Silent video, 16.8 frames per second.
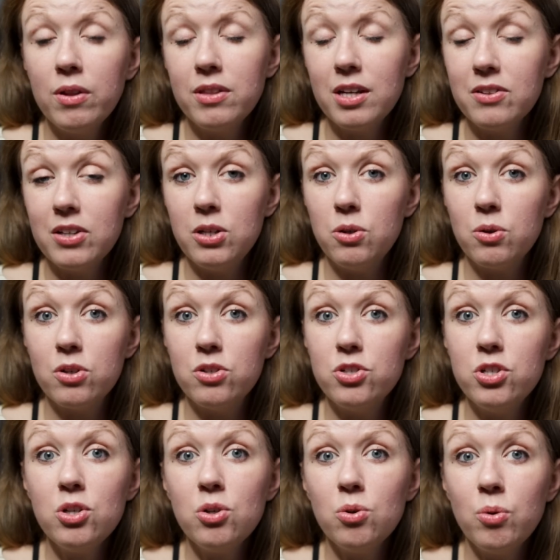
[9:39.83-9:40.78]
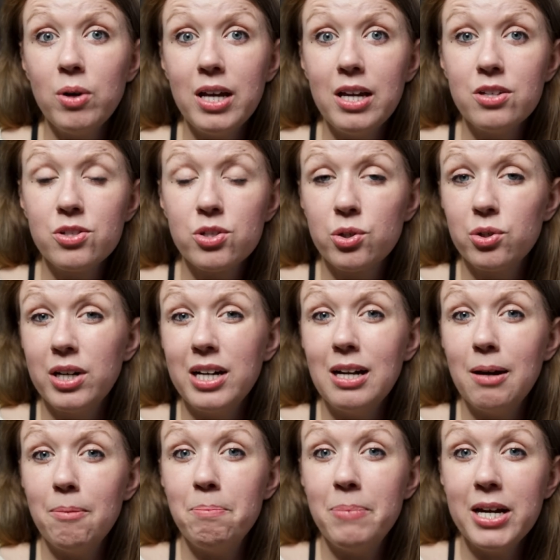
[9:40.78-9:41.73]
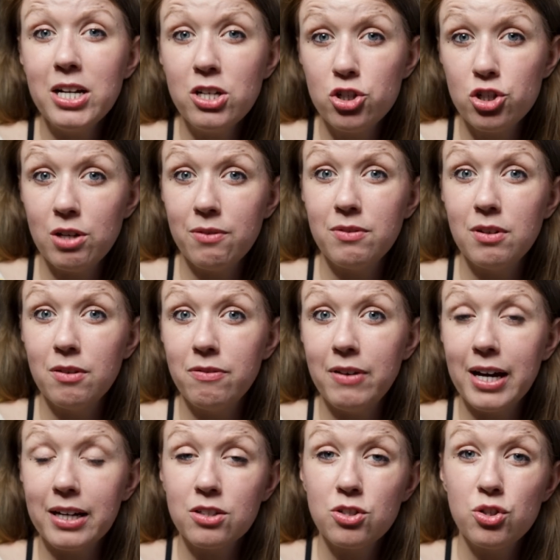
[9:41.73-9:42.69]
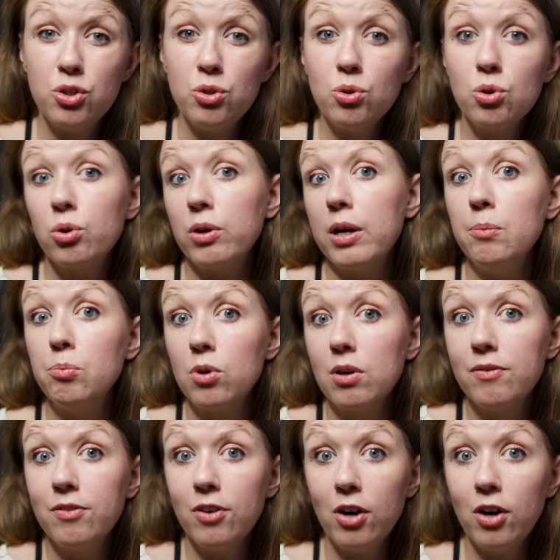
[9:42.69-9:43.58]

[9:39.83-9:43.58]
one thing that you can do is create a pitch shift effect to create more